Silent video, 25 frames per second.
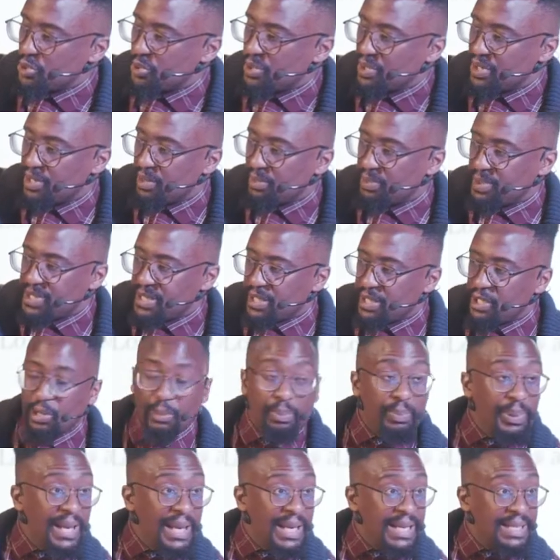it in a particular
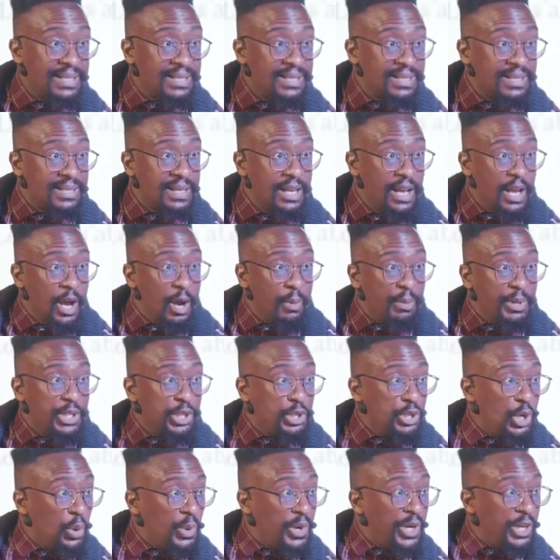place. But you
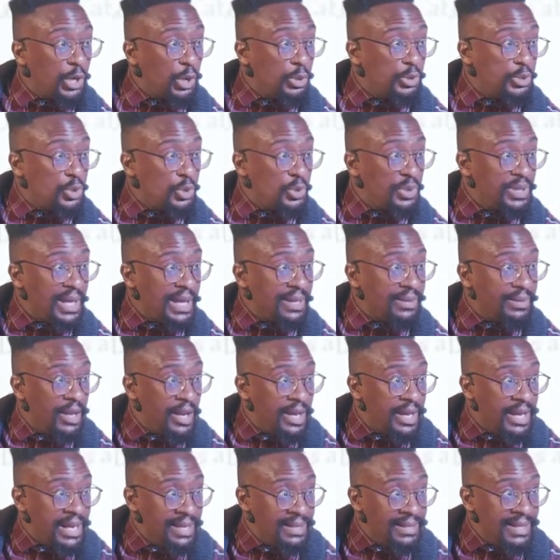don't want to go do that
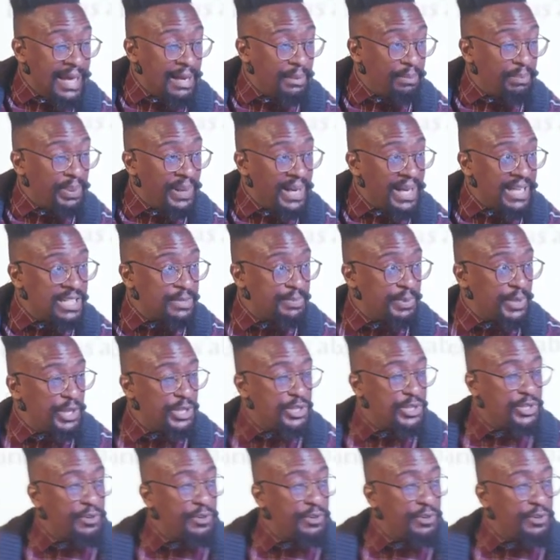in that place because you're